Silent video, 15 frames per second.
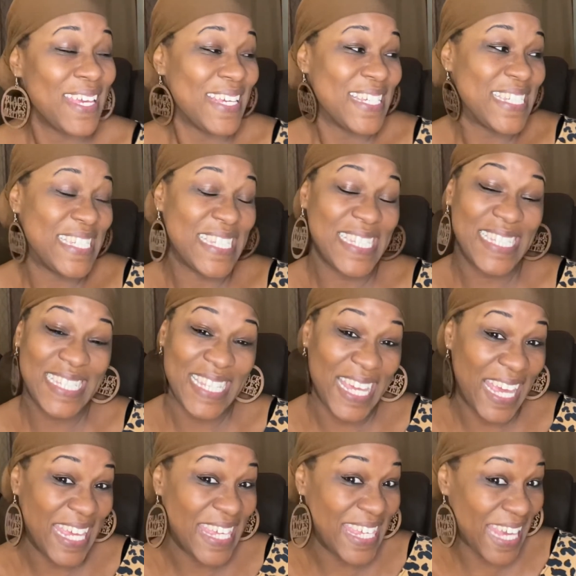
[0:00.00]
She
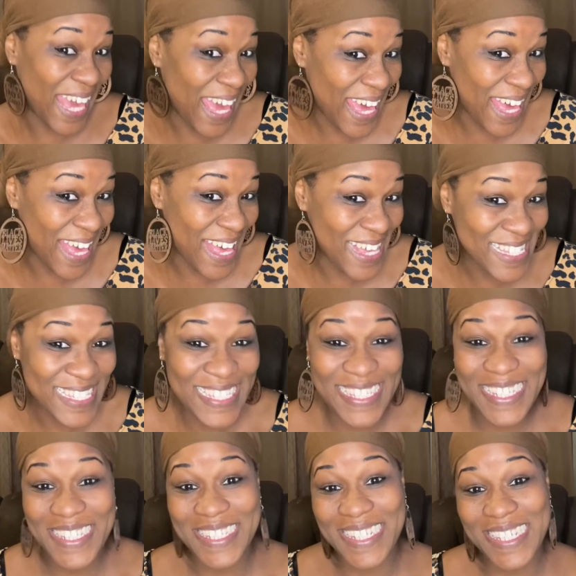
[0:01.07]
said yes.
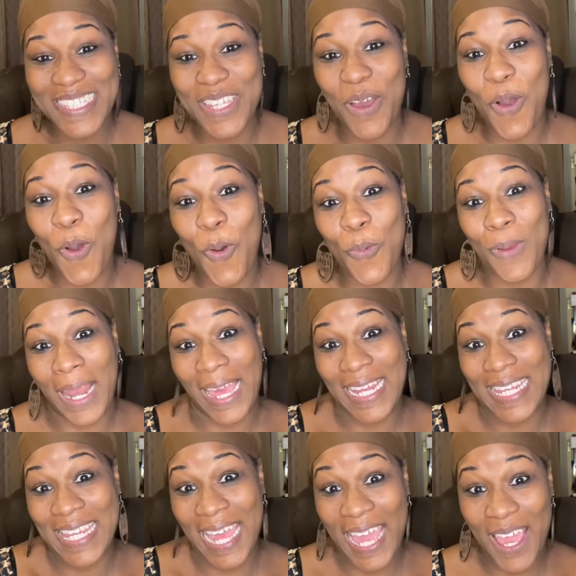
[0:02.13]
She said, oh, like
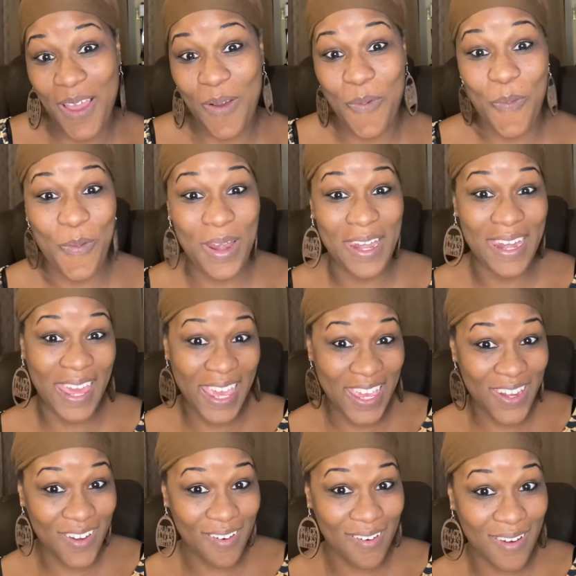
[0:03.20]
now or
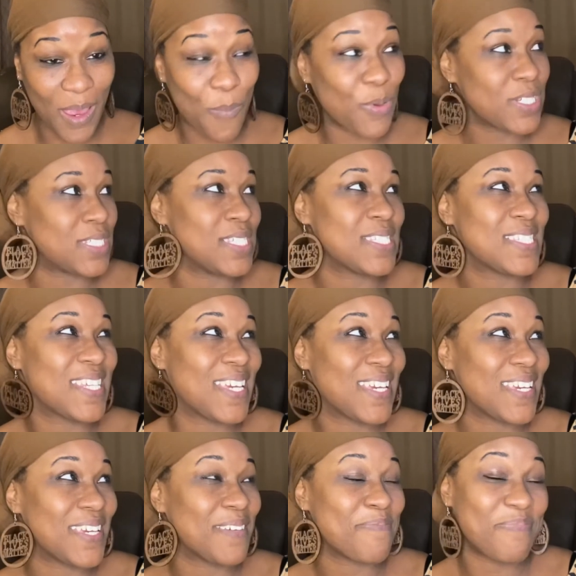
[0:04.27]
later? And when she
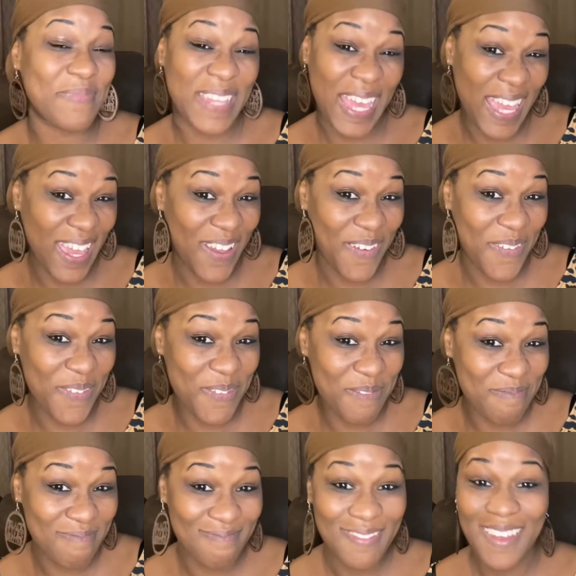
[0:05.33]
said now,
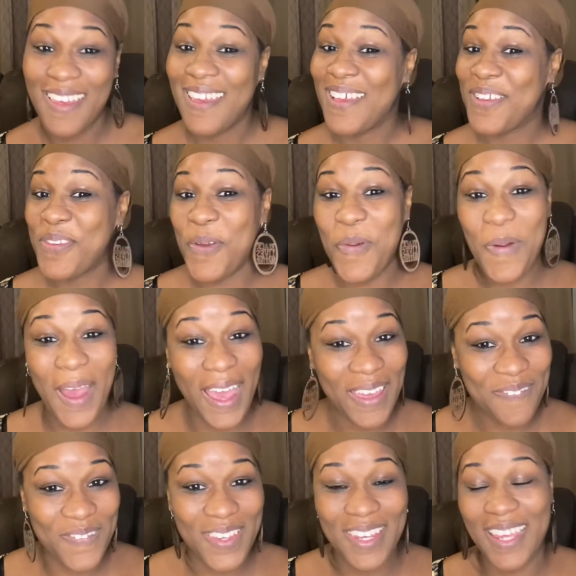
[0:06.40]
no
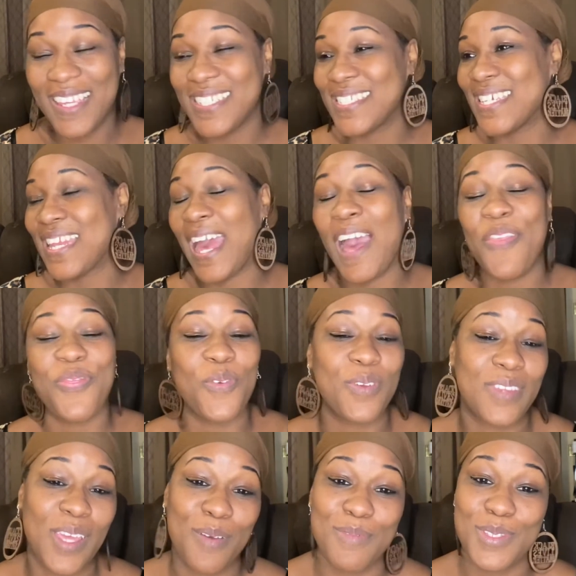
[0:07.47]
hyphenation. I thought
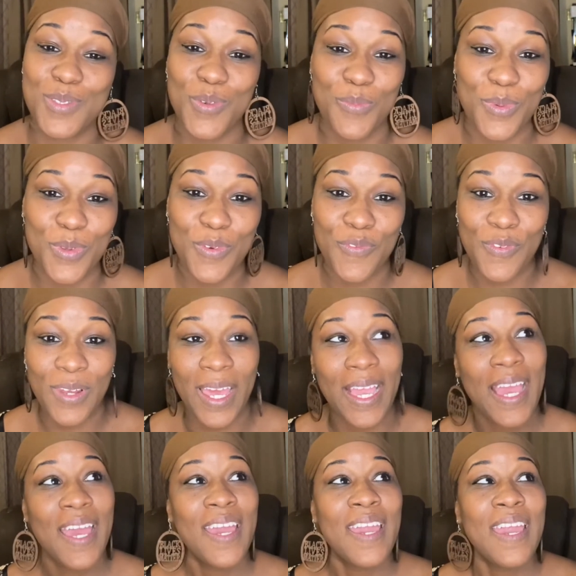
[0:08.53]
that was so beautiful. Like,
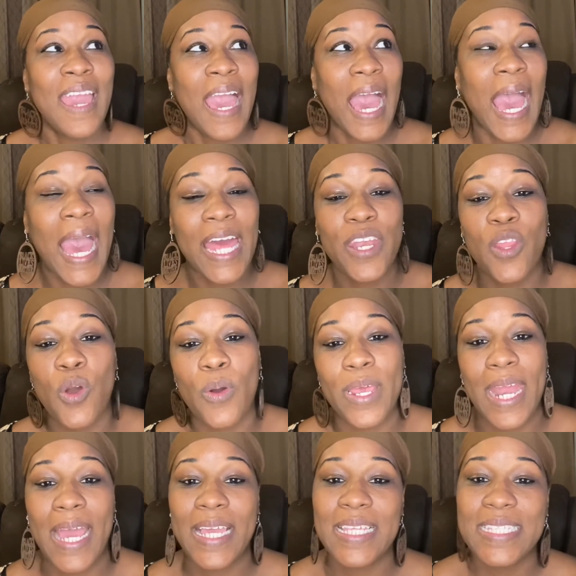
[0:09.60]
I know and
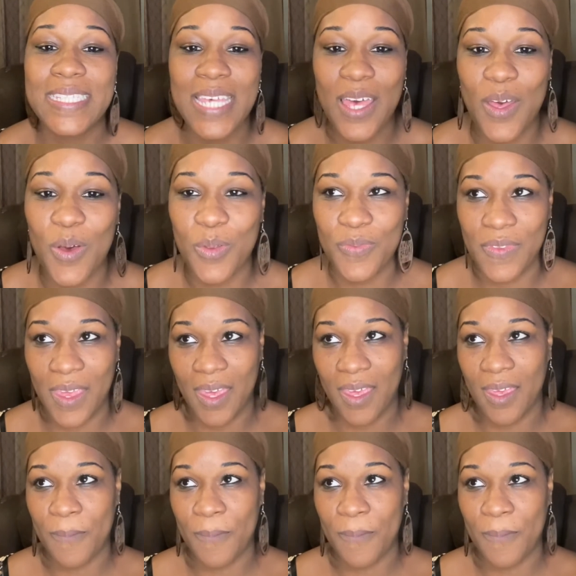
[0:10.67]
I can tell that